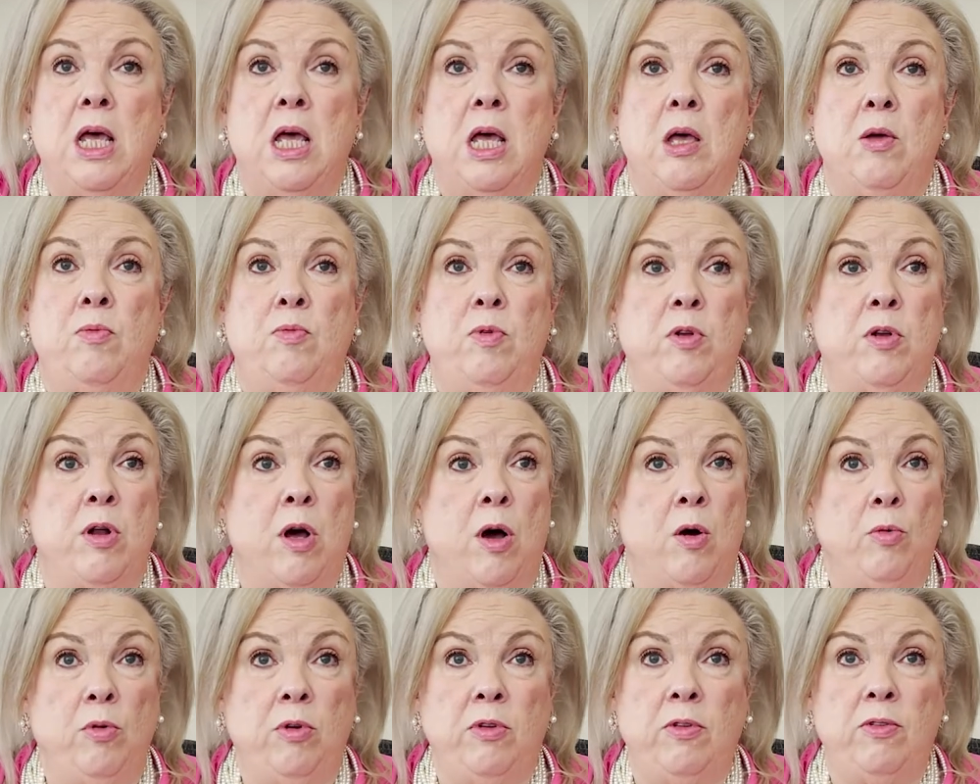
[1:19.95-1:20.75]
If you
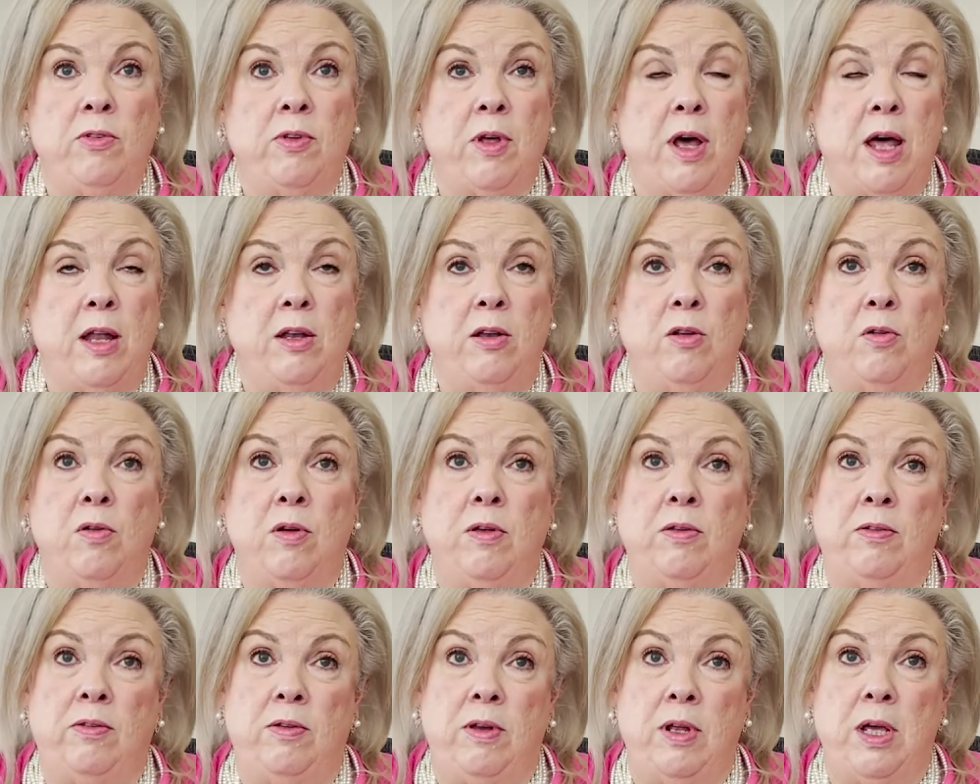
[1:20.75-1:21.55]
don't decide to
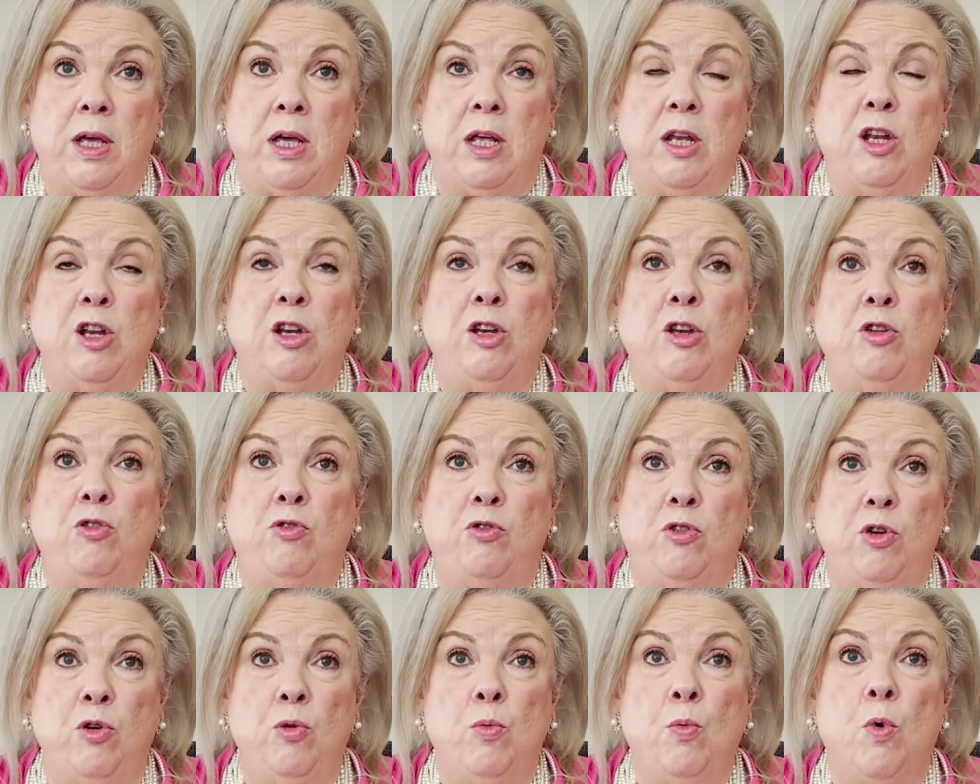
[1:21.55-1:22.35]
extend and you
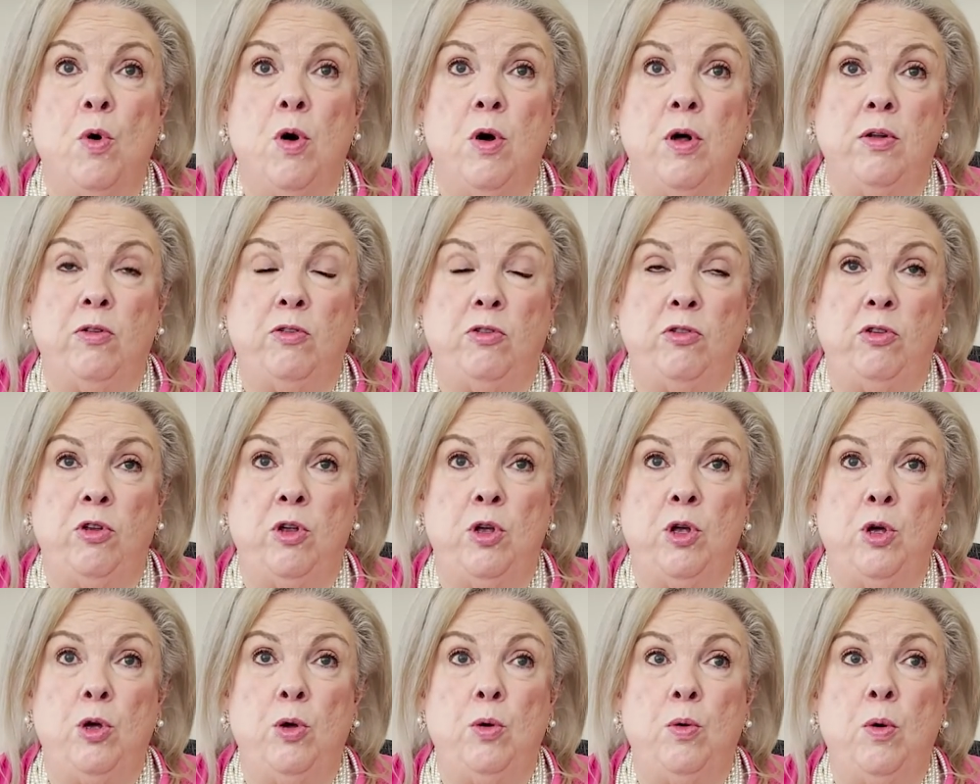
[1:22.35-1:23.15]
do want
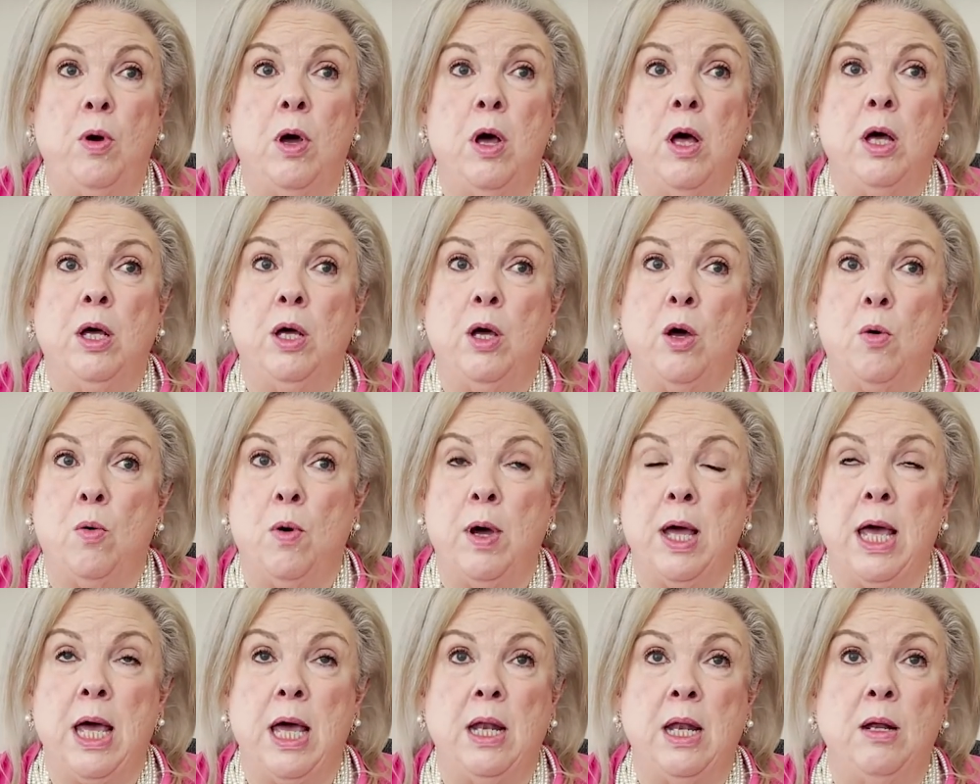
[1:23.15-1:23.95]
to go
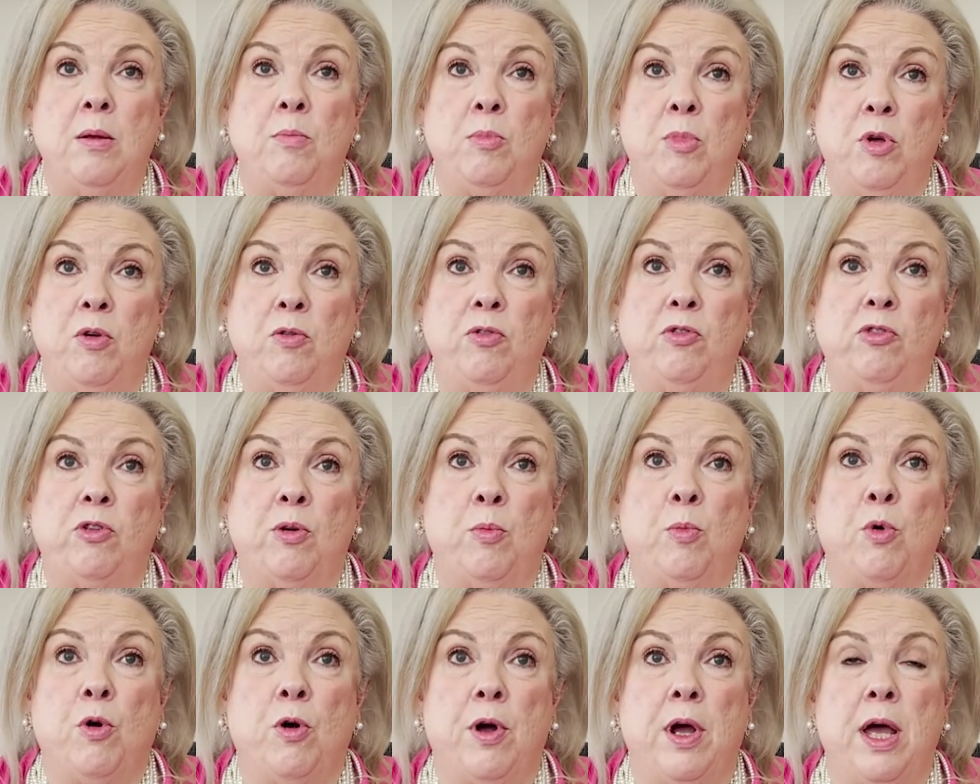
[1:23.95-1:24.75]
ahead and move
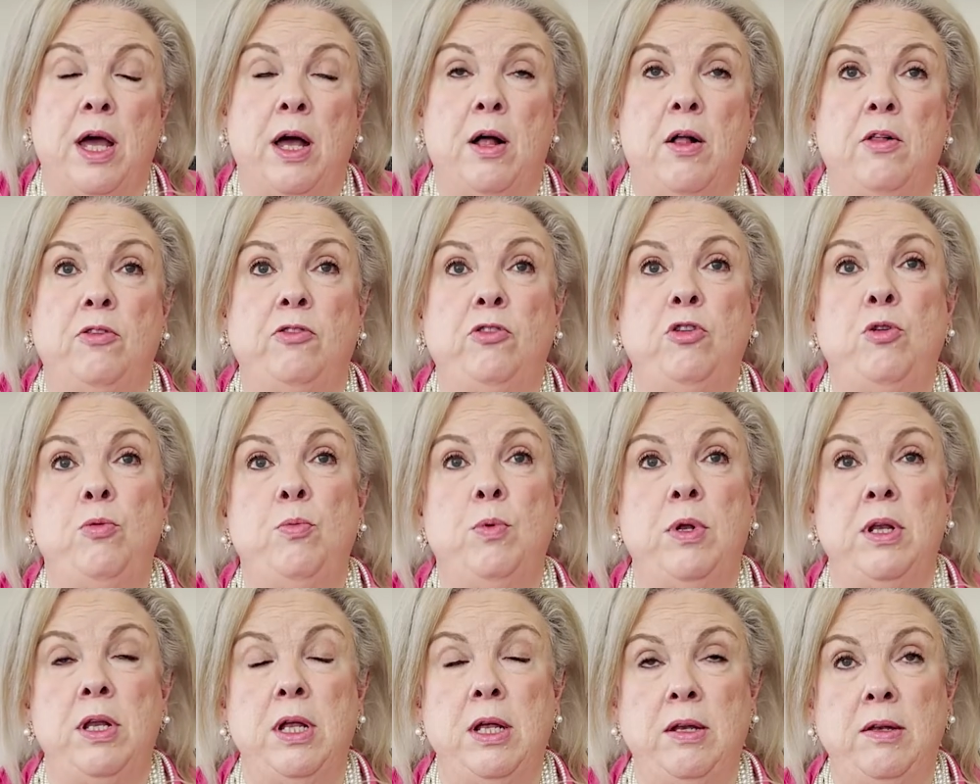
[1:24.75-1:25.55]
somewhere else, you
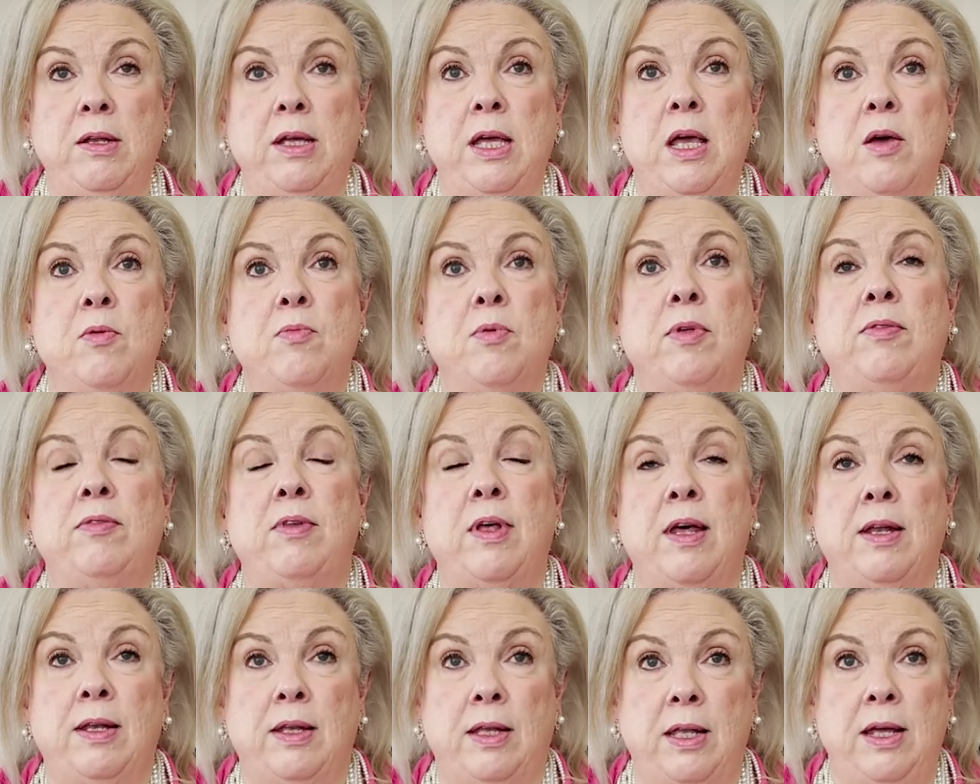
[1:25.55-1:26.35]
would need to give us
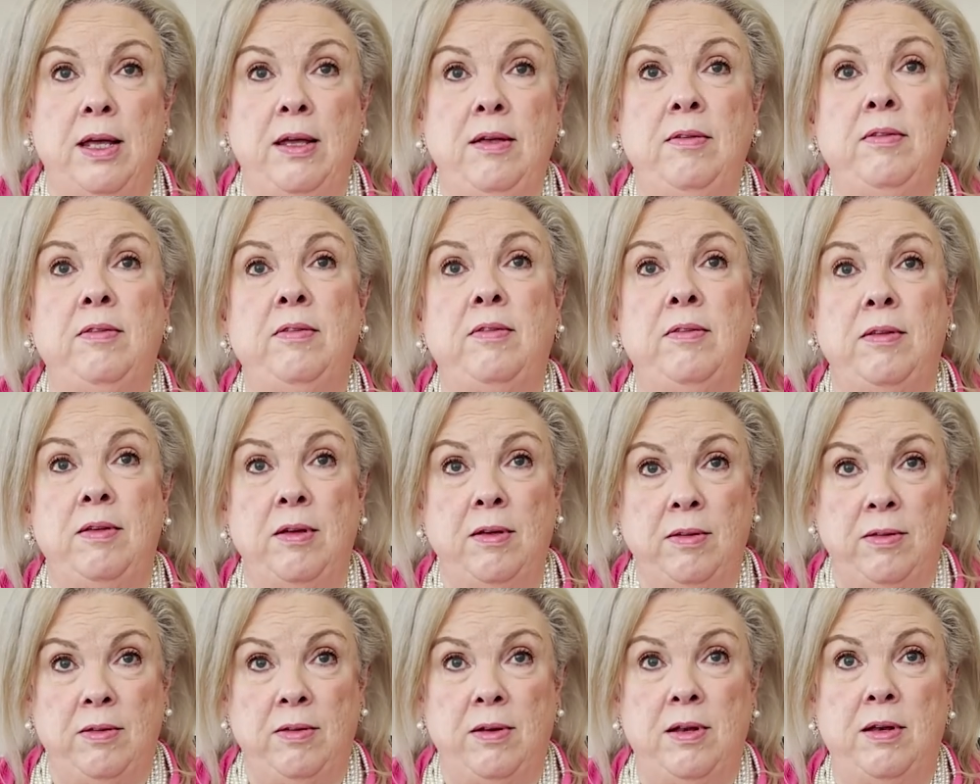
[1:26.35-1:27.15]
at least
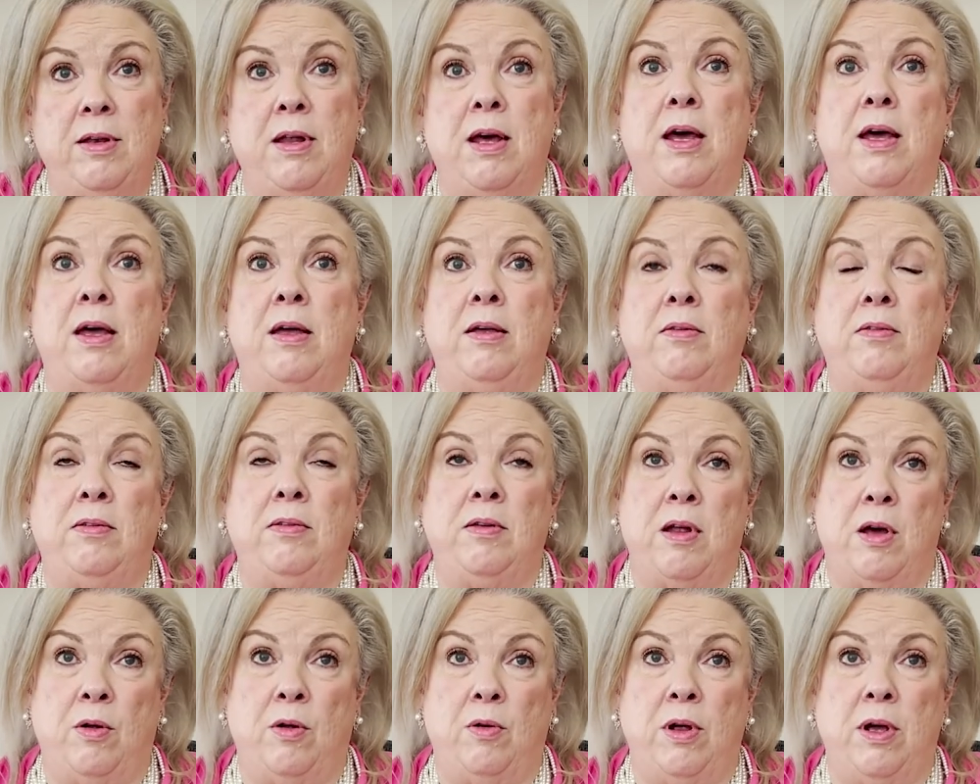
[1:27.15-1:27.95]
60 days
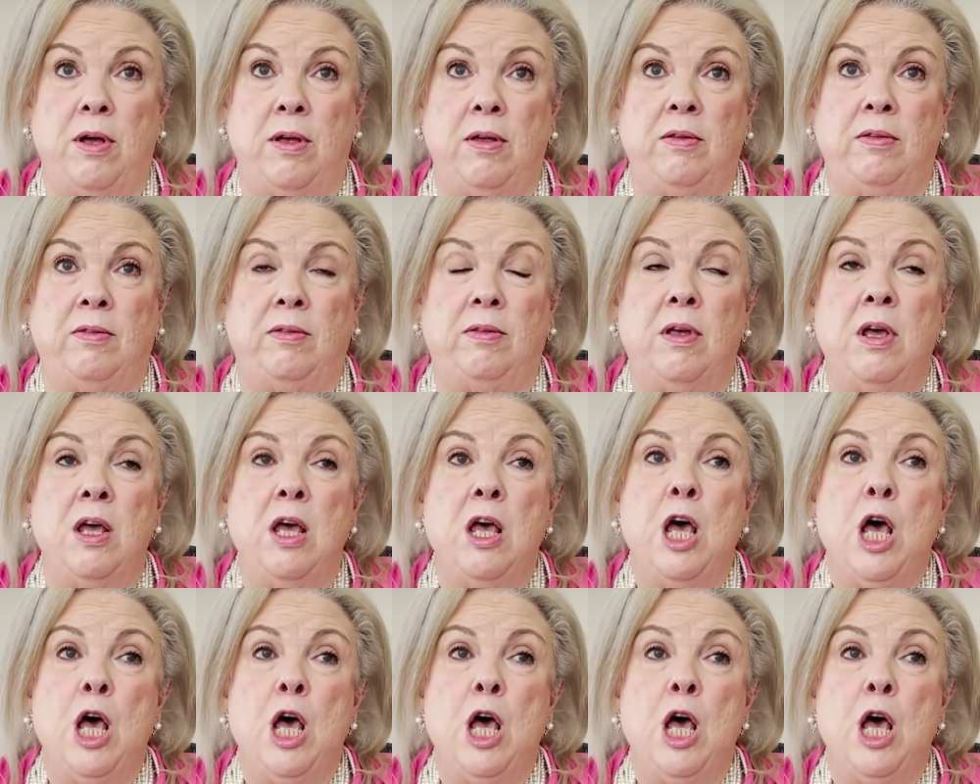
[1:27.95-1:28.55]
notice.